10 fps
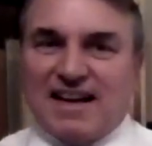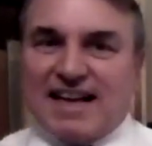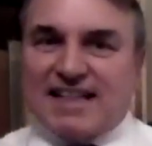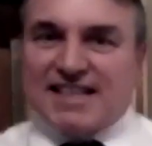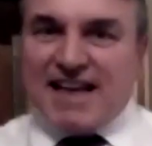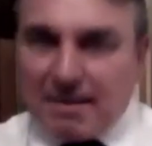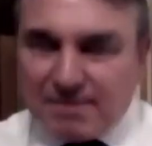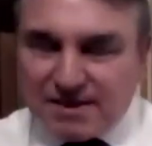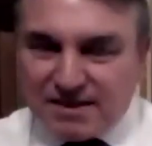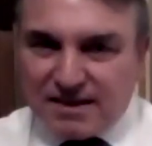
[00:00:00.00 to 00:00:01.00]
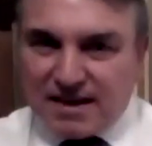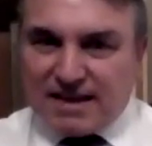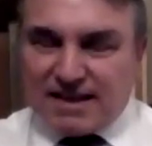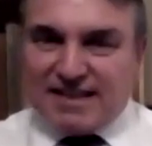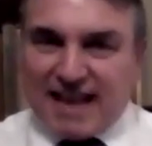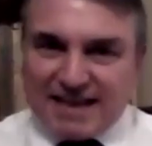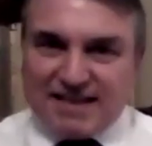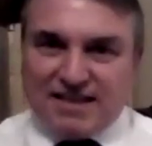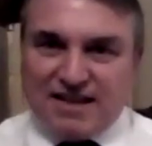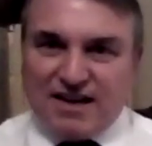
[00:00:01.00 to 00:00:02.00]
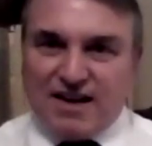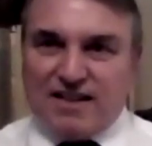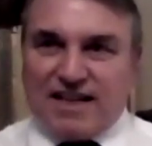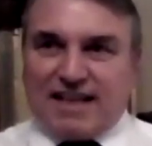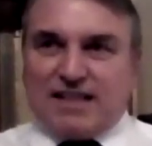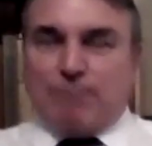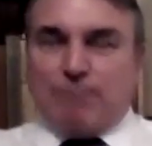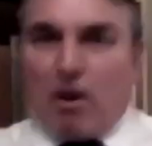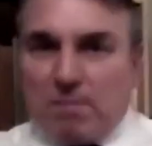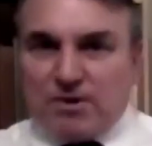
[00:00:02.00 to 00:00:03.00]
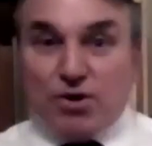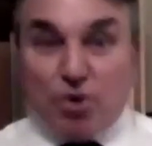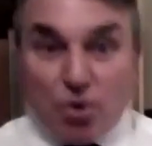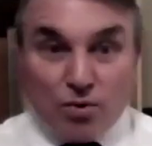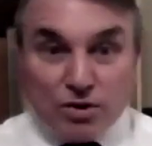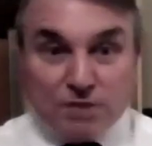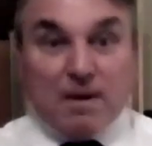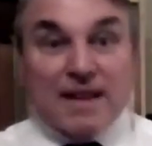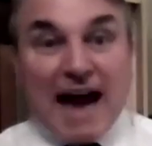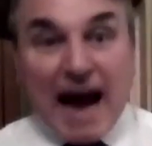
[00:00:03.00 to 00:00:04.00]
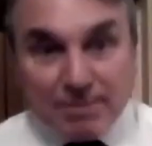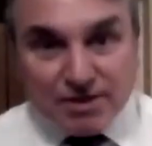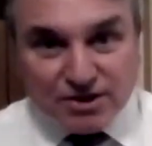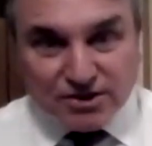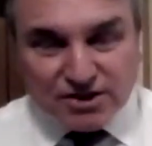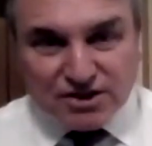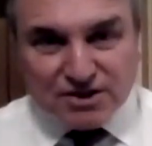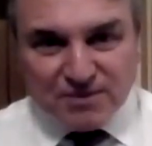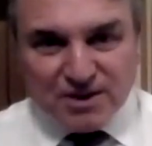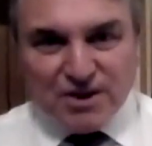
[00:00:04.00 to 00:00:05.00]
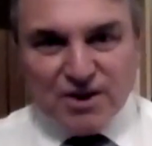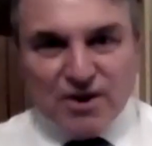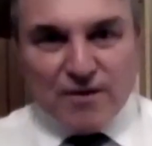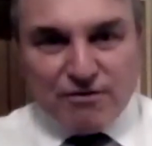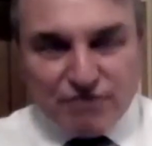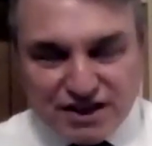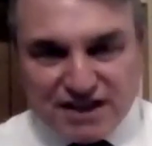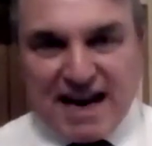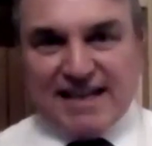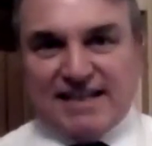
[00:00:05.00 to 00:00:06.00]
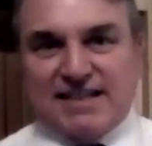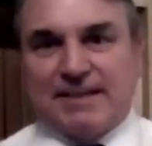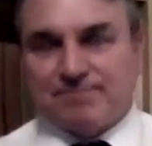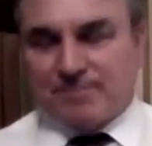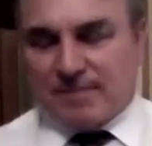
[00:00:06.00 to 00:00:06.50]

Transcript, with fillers: except in the sense that it's the problem that's caused by the absence of Christianity.